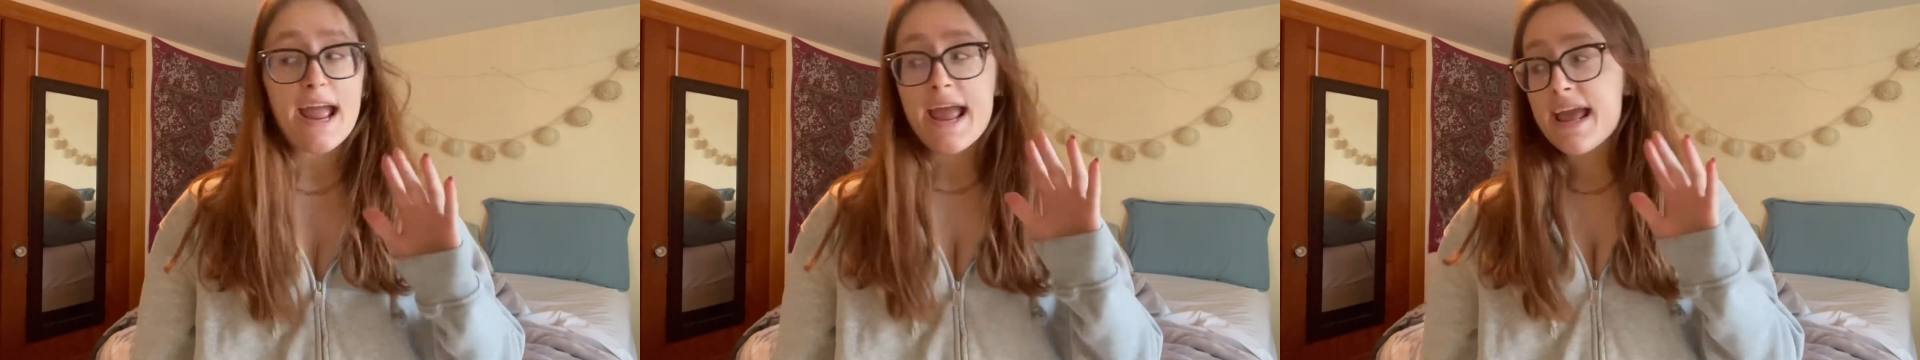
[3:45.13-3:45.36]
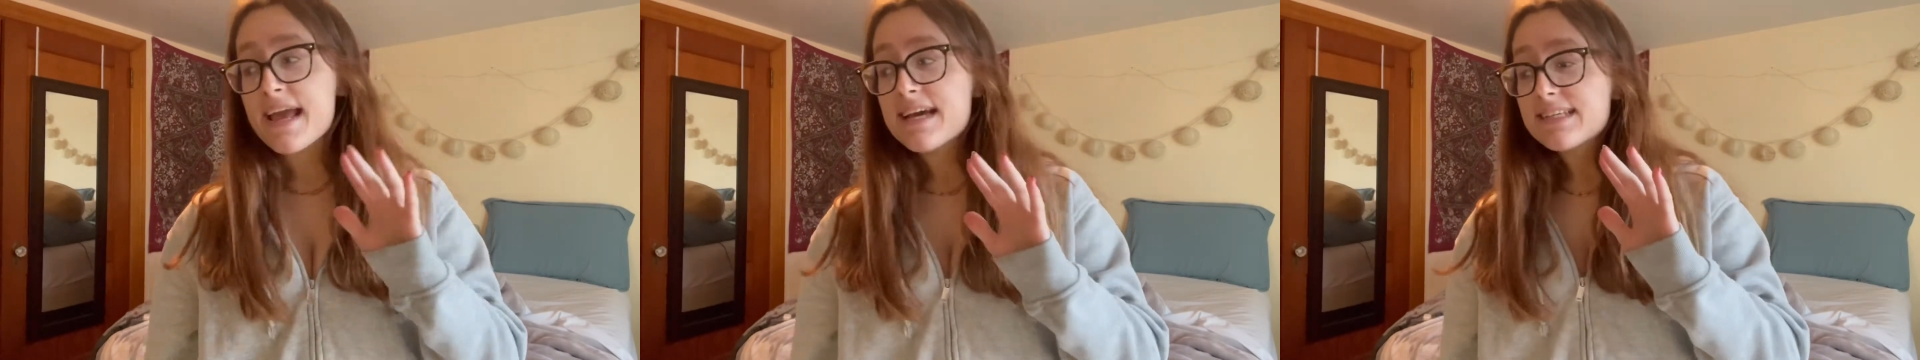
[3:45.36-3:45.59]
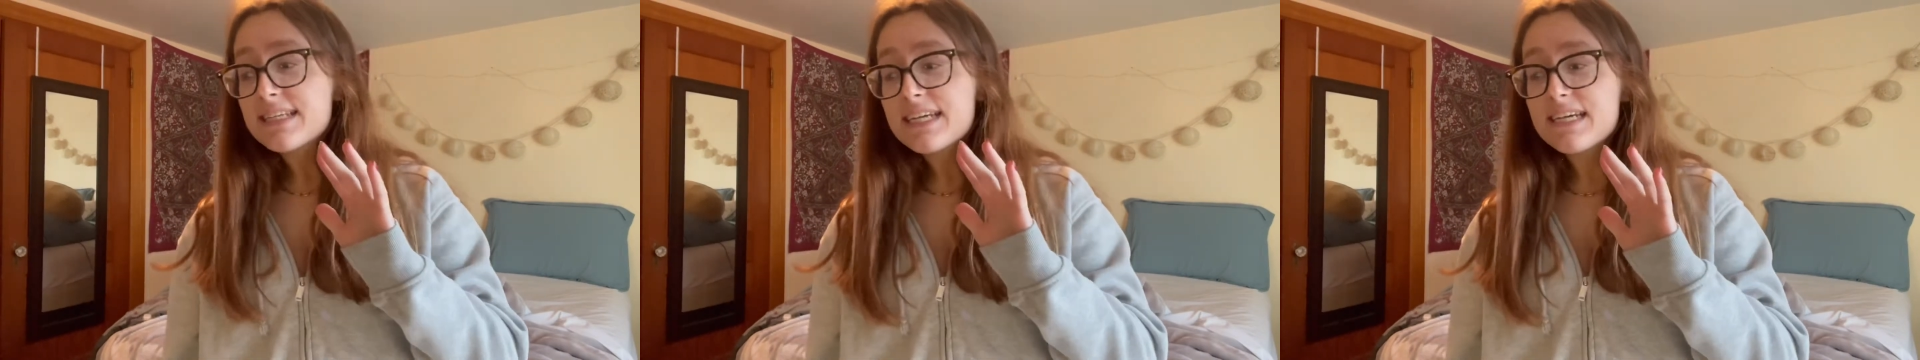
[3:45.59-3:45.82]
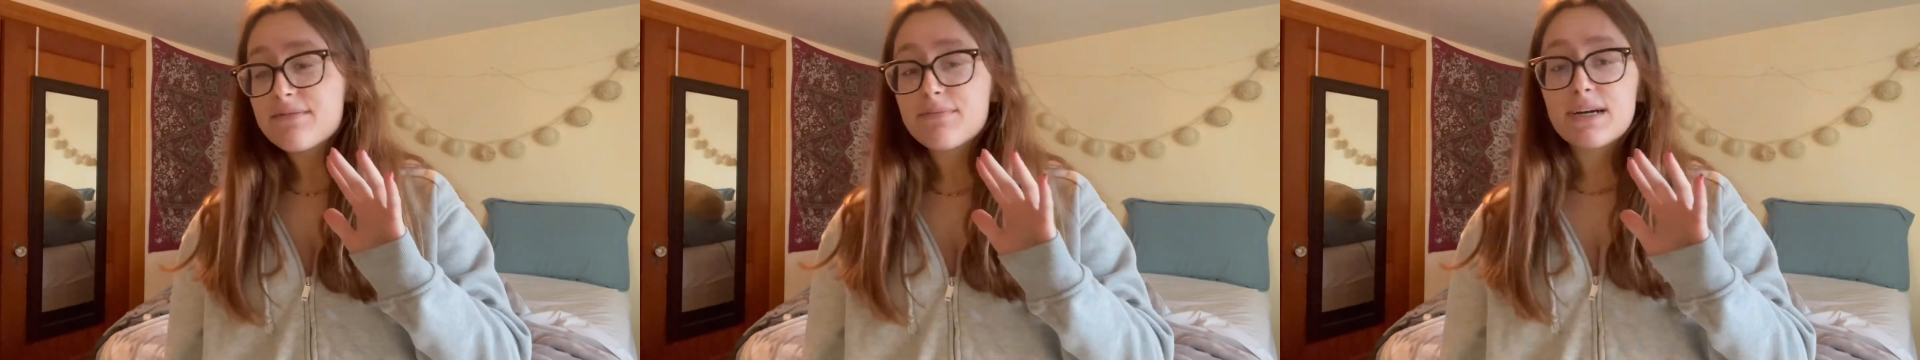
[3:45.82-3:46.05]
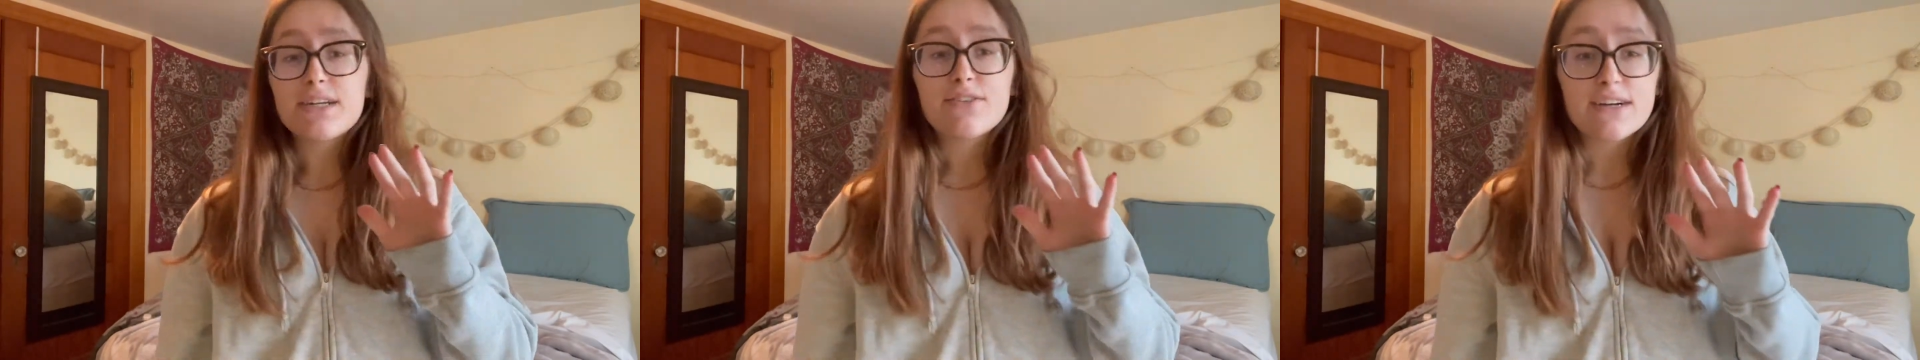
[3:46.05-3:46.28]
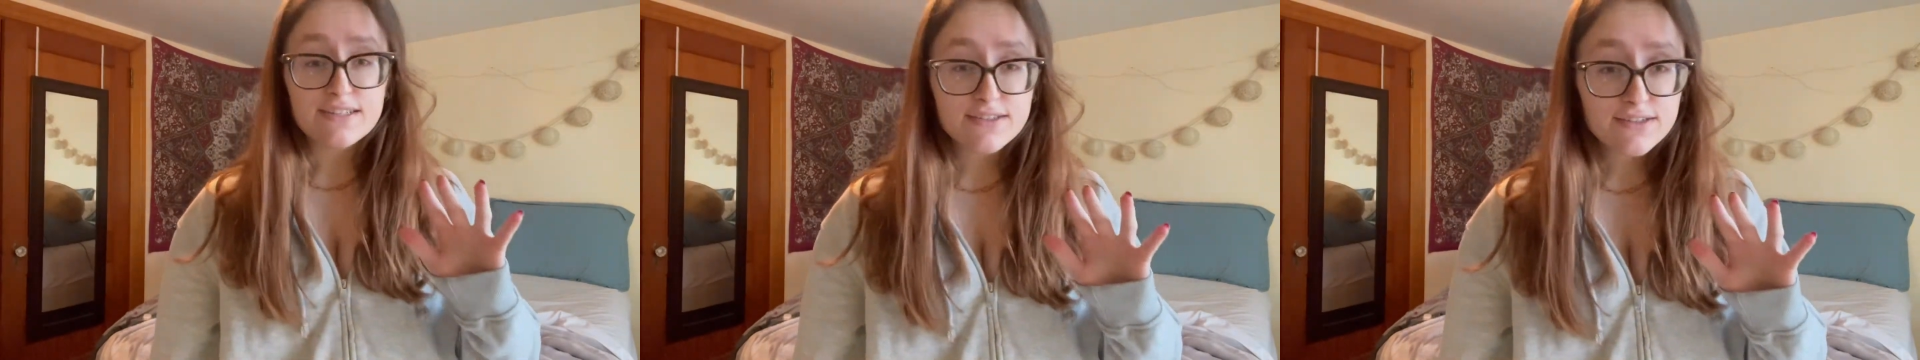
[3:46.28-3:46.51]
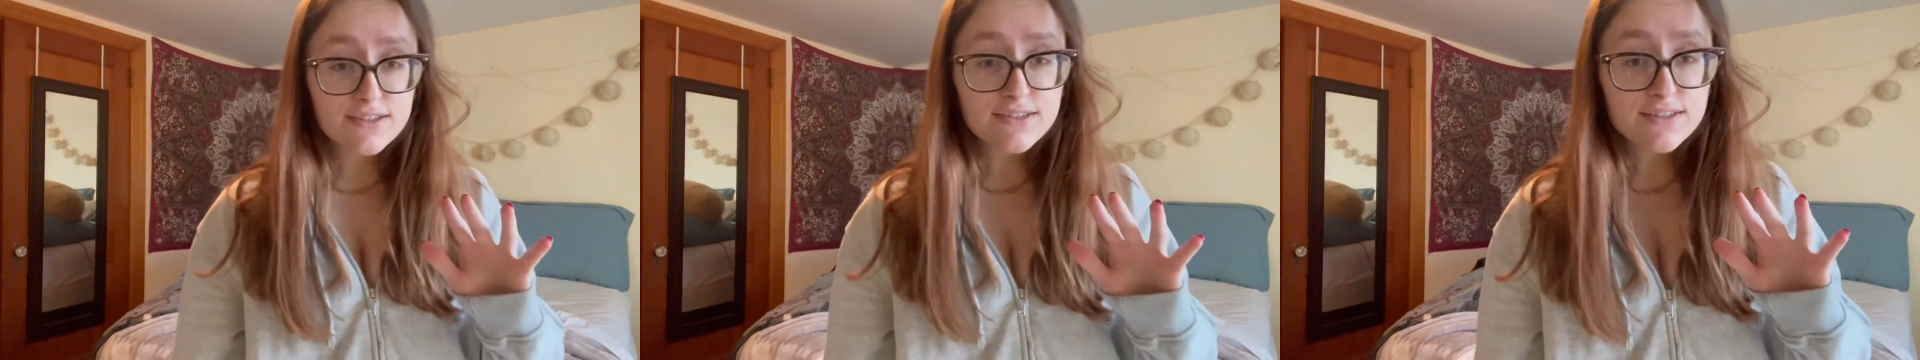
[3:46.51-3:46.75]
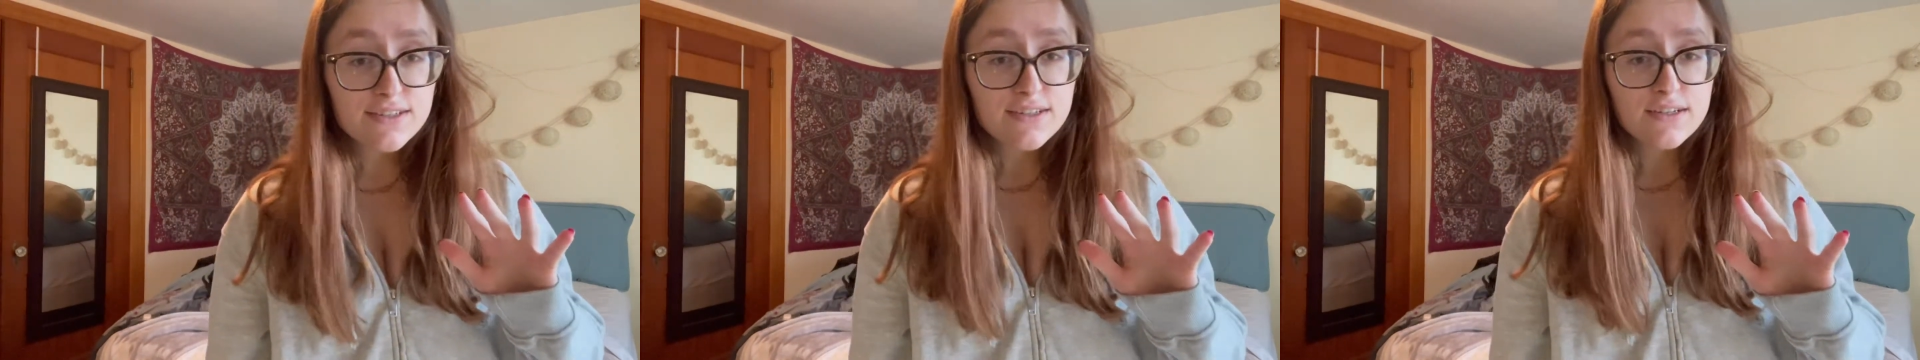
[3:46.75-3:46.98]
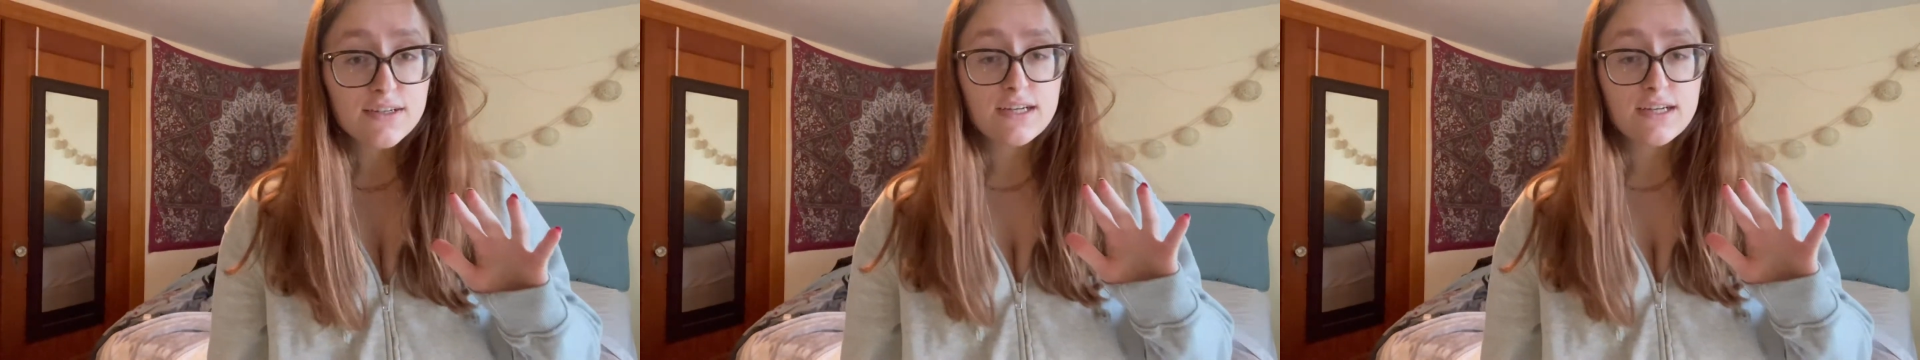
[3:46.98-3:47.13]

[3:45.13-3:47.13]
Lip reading: and in my dressers